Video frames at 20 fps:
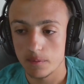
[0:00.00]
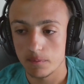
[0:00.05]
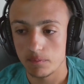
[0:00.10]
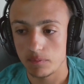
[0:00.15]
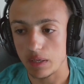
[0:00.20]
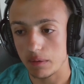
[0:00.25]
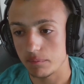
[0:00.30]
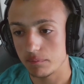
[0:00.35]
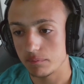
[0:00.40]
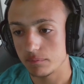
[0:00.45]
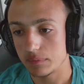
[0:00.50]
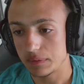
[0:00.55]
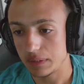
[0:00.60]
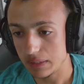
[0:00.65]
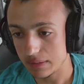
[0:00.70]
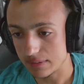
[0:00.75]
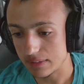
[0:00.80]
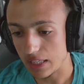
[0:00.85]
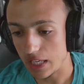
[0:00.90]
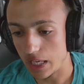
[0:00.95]
Yeah,
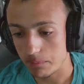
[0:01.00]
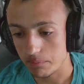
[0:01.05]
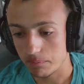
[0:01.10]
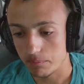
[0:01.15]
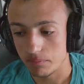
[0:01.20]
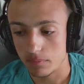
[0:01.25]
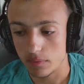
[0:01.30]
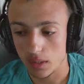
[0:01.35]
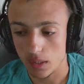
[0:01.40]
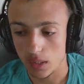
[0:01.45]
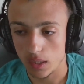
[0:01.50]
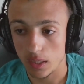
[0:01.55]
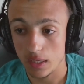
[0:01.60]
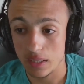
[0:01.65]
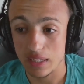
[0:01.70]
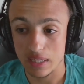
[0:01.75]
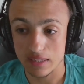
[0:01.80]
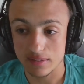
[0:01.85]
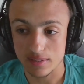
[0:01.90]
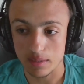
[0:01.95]
this time he
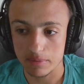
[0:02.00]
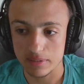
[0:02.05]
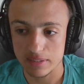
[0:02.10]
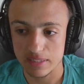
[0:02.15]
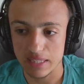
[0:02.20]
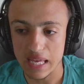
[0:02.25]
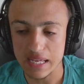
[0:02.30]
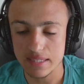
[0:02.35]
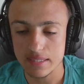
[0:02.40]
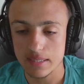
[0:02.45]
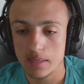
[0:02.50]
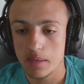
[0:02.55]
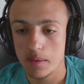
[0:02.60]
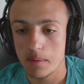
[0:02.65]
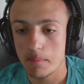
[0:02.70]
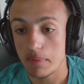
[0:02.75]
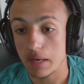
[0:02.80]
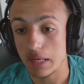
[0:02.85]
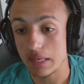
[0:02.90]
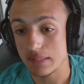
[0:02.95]
did some mistakes,
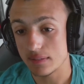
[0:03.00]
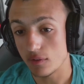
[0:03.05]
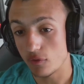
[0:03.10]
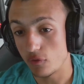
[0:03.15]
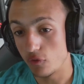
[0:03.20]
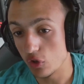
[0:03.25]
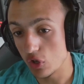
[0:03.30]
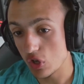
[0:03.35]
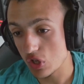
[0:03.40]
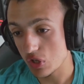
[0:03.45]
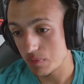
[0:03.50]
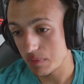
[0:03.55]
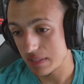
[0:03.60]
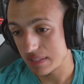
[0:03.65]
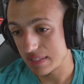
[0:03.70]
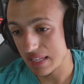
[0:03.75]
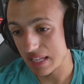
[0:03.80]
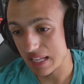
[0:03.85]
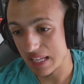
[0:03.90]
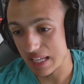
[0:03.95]
but it's the first
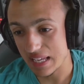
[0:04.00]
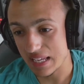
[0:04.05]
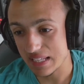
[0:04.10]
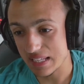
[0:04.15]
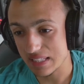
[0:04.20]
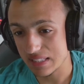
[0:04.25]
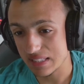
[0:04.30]
mistake,